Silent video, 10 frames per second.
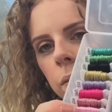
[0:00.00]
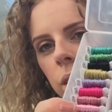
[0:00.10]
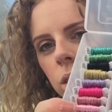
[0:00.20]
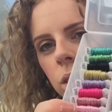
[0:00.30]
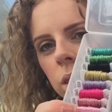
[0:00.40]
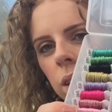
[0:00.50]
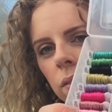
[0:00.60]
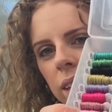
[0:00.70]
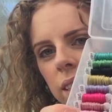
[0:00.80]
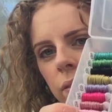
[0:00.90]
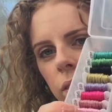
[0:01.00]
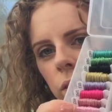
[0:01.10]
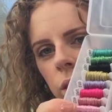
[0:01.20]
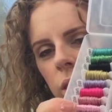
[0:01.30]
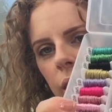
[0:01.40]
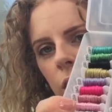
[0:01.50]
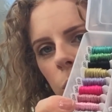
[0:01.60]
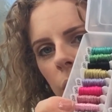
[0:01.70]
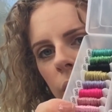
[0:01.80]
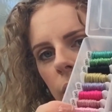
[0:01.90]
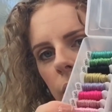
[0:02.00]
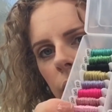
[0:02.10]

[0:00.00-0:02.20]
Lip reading: which are really difficult to stitch with.